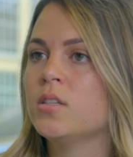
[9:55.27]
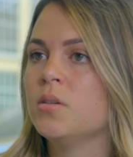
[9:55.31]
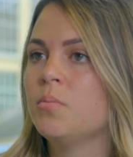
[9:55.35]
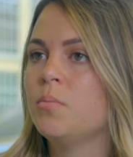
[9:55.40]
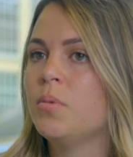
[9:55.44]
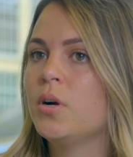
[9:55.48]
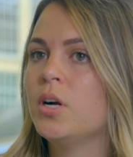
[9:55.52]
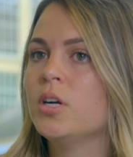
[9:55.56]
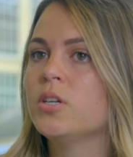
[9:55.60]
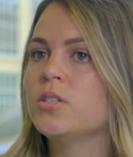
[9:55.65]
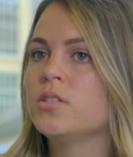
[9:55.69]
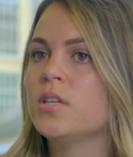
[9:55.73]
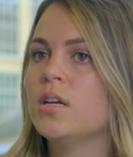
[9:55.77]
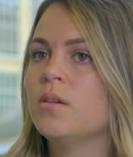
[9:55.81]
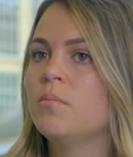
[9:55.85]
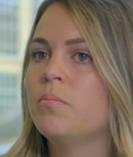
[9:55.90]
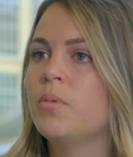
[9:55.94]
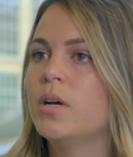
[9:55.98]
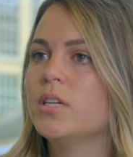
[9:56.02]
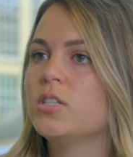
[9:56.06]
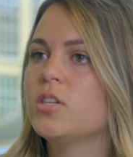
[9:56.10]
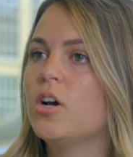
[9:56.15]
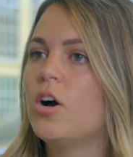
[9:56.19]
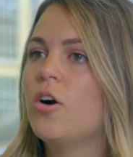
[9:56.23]
a person
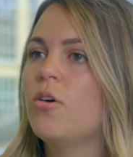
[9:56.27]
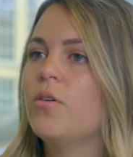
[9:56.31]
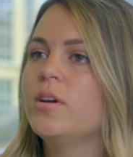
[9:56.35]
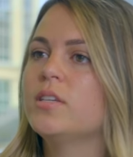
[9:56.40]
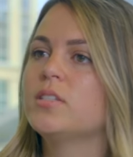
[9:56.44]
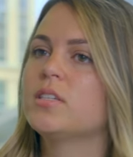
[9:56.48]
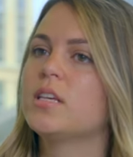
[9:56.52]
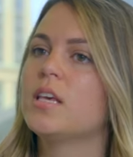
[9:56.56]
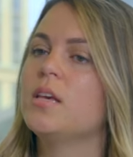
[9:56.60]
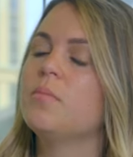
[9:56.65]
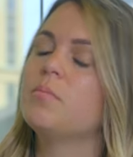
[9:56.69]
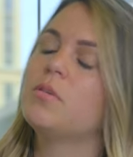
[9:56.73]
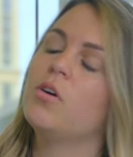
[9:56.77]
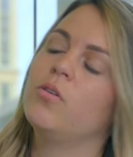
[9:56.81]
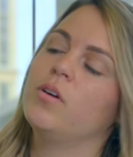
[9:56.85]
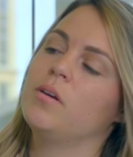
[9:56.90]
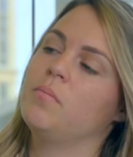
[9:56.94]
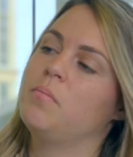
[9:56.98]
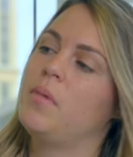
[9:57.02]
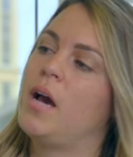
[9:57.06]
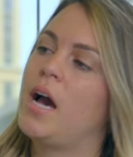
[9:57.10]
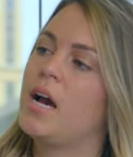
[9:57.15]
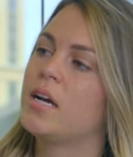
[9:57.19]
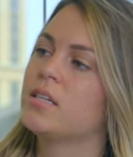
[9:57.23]
but to always keep going
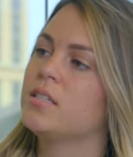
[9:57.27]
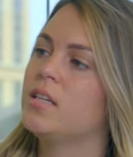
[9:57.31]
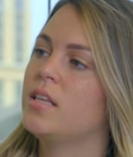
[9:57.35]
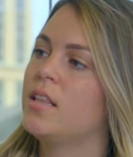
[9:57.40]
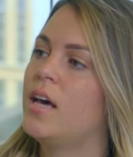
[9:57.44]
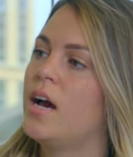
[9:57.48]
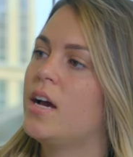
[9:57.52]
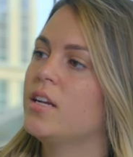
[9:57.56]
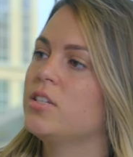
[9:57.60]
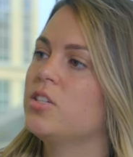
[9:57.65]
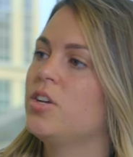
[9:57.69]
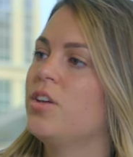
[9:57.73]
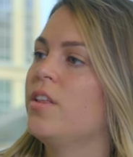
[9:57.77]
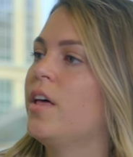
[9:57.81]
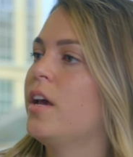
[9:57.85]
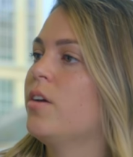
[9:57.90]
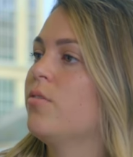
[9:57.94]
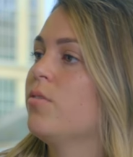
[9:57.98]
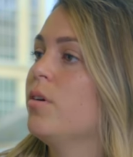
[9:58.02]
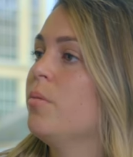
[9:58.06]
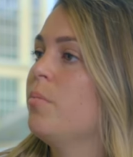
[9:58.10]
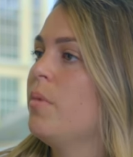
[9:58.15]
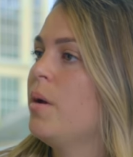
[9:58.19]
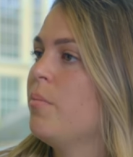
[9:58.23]
back to that to
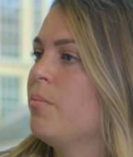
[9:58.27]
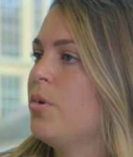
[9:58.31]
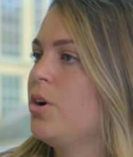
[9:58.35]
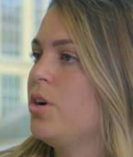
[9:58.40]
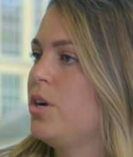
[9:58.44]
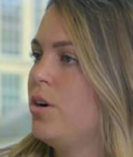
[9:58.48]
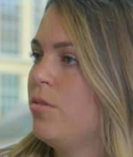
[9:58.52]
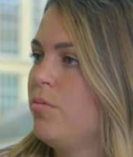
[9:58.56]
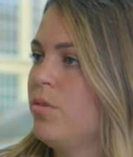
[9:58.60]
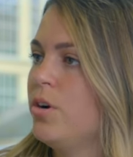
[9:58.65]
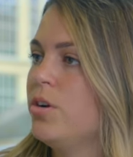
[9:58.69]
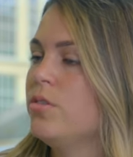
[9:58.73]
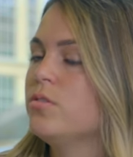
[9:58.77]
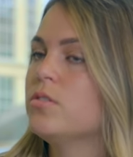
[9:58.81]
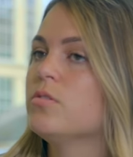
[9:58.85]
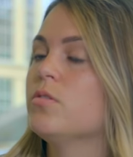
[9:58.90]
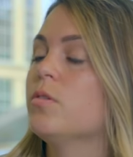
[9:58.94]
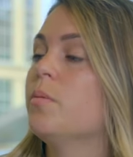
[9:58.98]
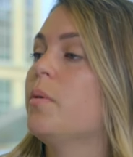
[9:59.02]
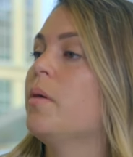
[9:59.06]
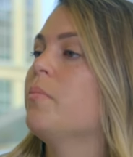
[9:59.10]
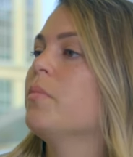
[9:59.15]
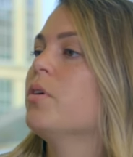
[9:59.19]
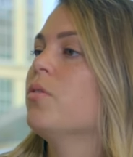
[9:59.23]
like remember your roots
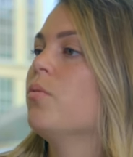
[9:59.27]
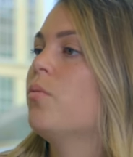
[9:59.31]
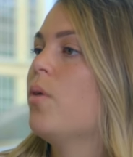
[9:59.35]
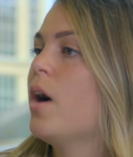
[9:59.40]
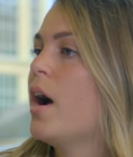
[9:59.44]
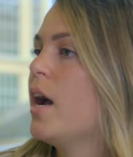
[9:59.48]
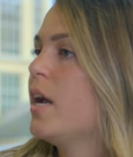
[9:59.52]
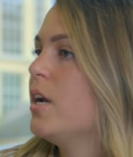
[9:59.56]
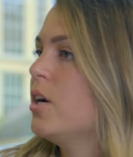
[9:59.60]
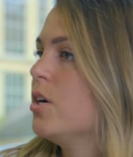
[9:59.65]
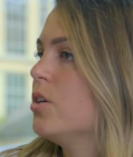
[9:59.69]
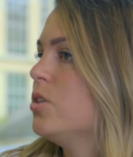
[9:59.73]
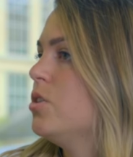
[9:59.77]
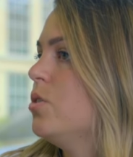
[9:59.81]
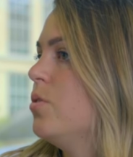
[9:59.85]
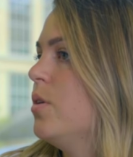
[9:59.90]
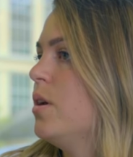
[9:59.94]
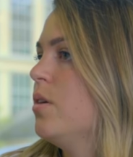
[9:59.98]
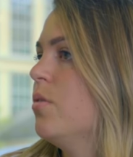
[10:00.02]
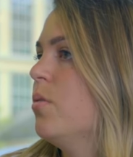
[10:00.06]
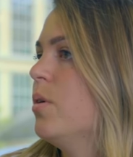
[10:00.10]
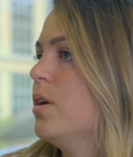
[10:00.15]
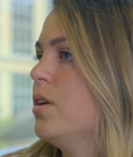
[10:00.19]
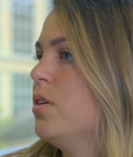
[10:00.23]
remember why you're
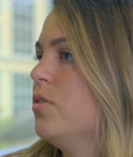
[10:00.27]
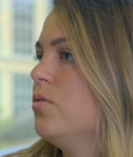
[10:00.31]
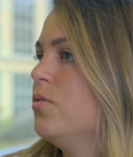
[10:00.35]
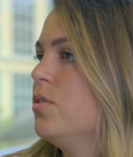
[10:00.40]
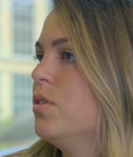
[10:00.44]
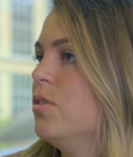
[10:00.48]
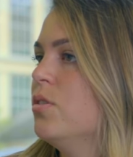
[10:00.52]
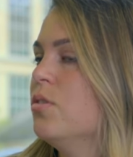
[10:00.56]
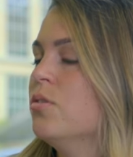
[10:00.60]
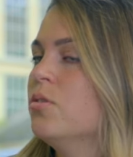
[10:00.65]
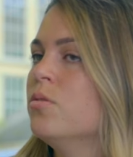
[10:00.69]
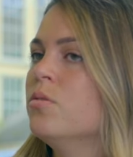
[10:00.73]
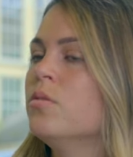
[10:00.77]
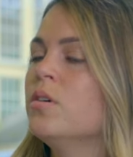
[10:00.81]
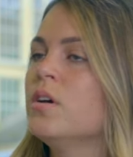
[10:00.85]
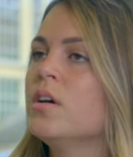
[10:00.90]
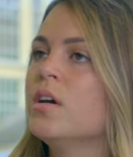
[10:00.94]
doing what you do